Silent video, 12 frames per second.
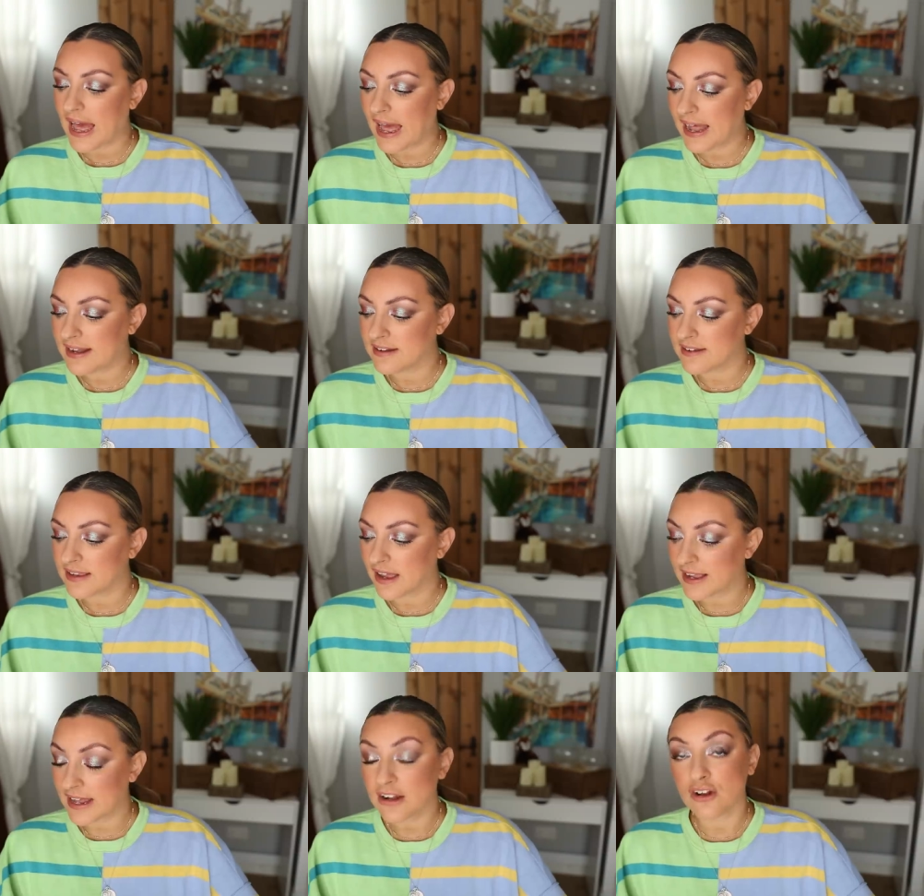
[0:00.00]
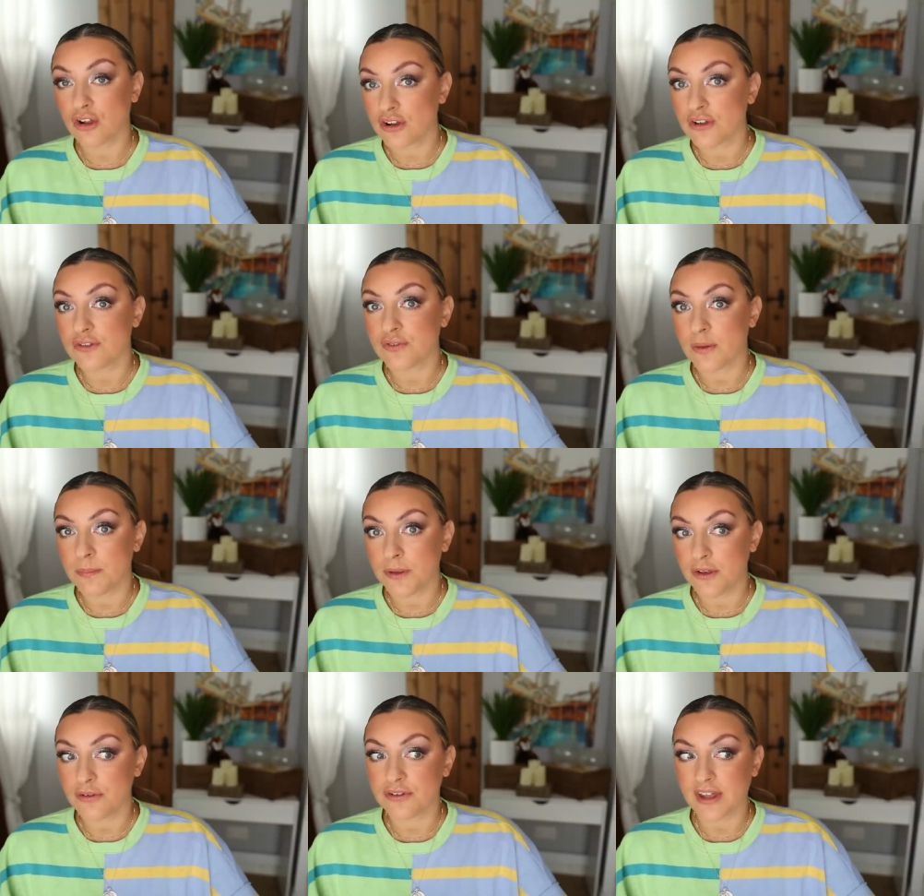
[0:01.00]
And I get a lot of
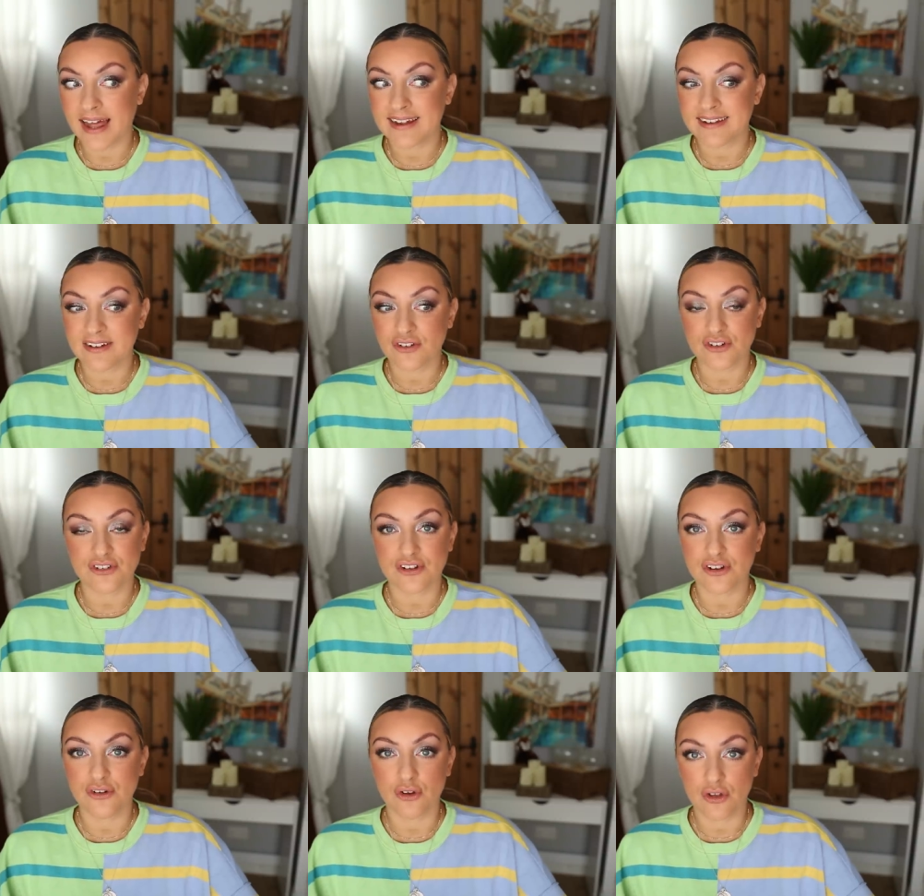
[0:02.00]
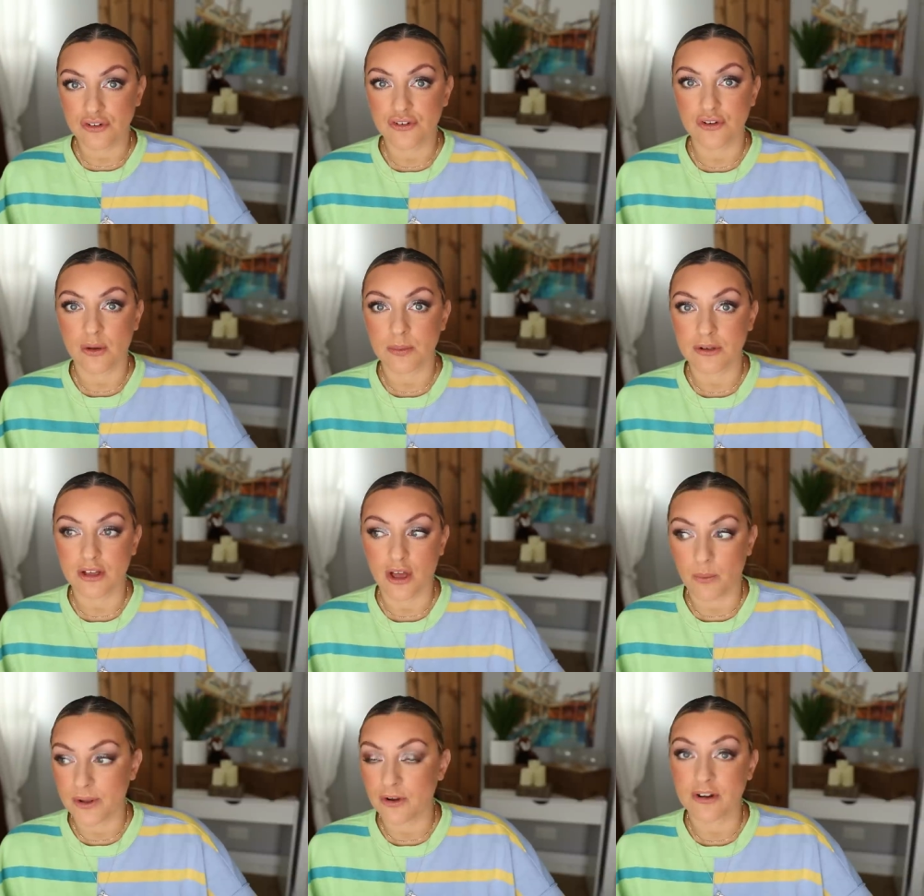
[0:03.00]
abuse and just non-stop
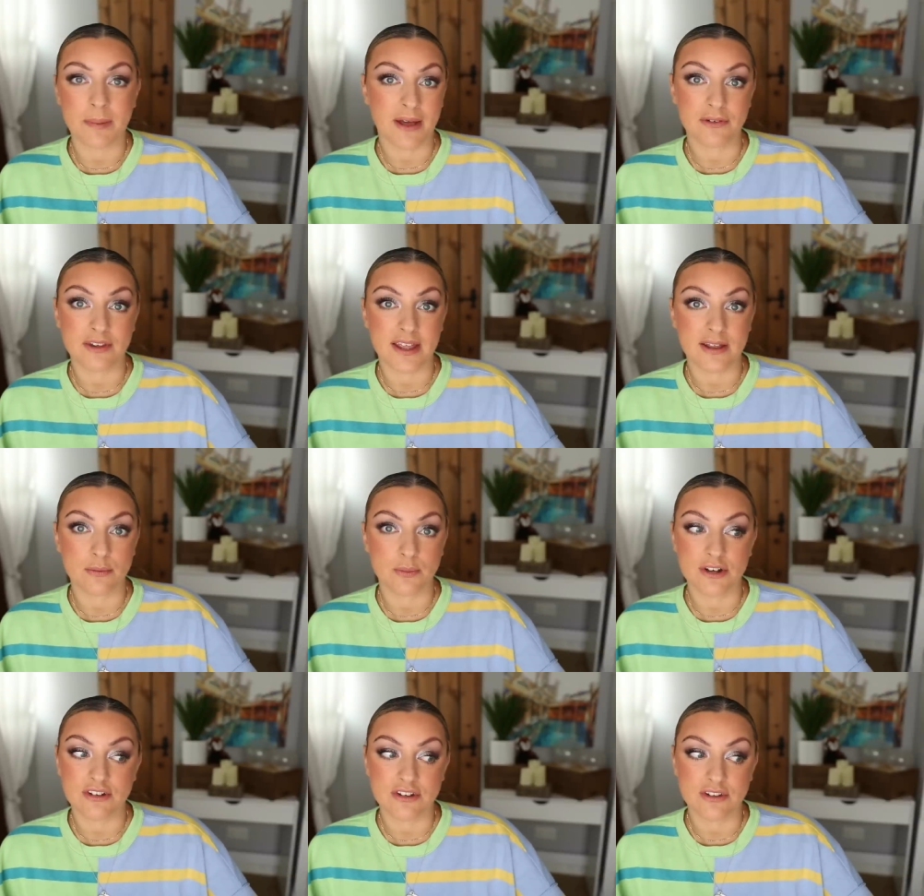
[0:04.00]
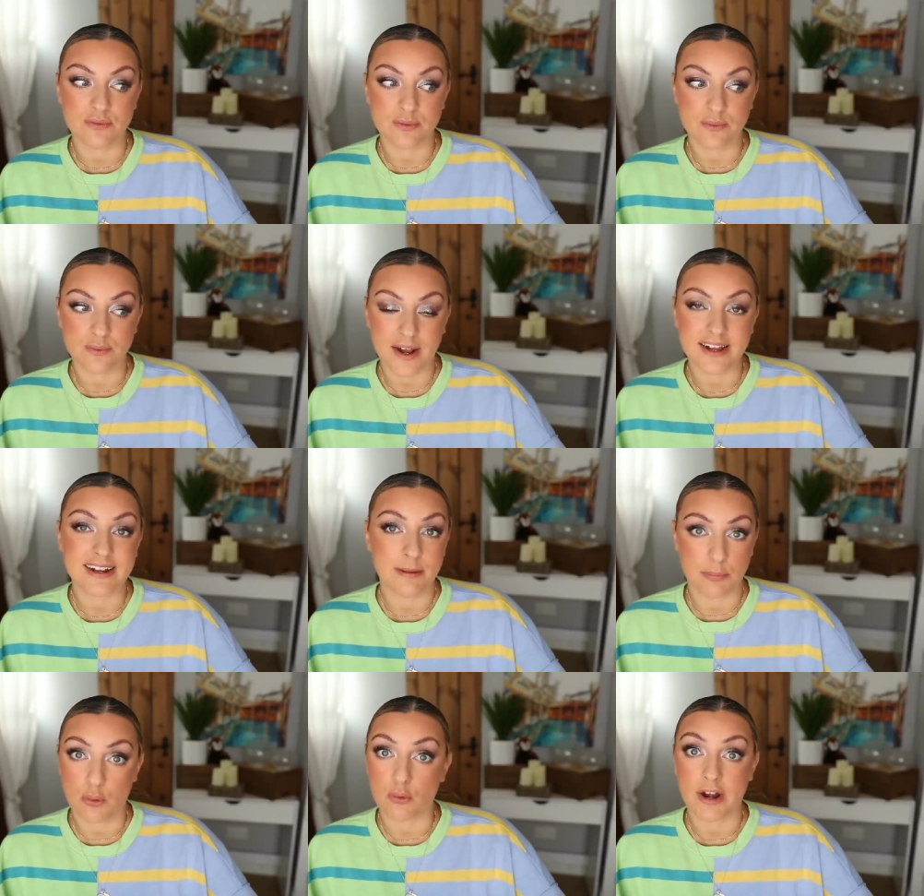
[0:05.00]
going on about it, which is frankly
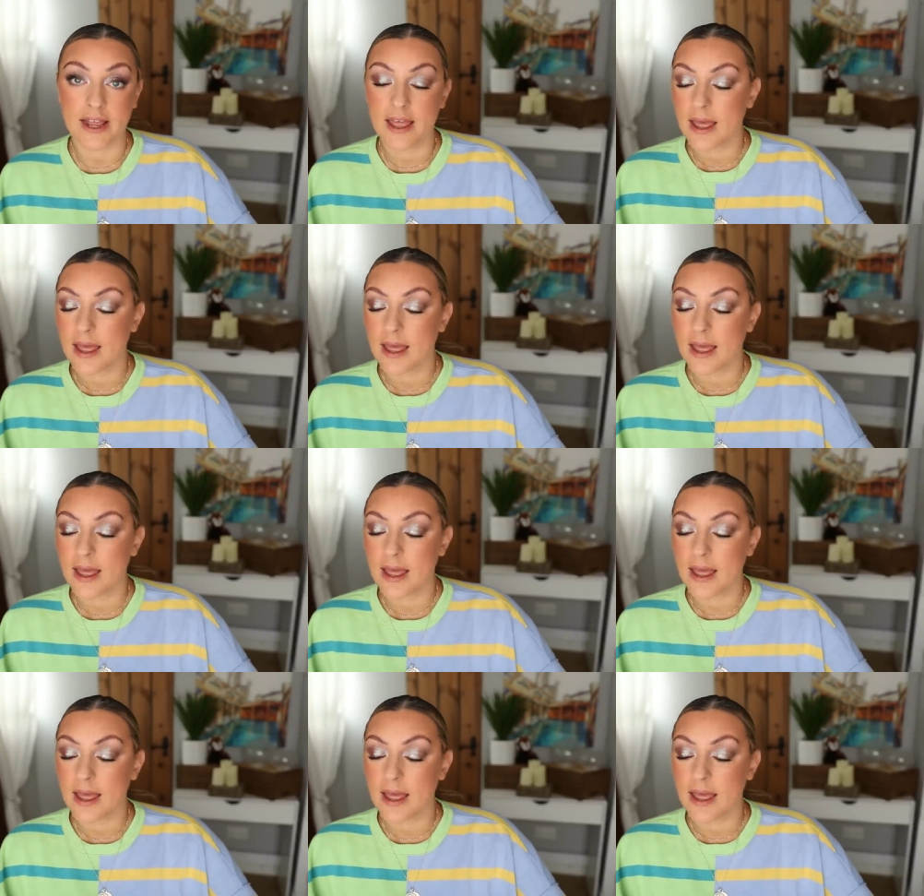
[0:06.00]
boring.